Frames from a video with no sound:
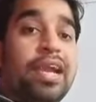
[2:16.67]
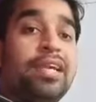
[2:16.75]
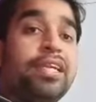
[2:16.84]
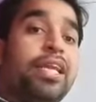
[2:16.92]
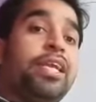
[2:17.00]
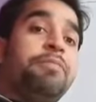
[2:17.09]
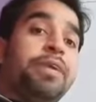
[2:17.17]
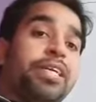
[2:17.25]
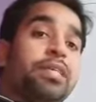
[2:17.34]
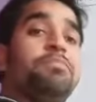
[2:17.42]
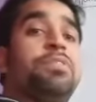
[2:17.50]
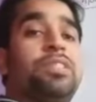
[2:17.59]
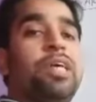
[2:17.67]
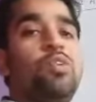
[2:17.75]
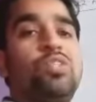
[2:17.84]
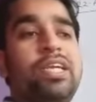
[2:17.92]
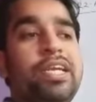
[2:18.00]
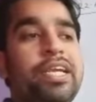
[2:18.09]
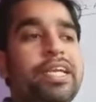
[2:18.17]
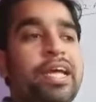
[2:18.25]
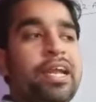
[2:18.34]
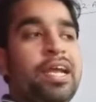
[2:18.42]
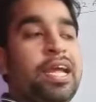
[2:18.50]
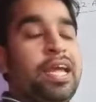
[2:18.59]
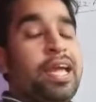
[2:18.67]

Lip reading: until it becomes 1000 liter,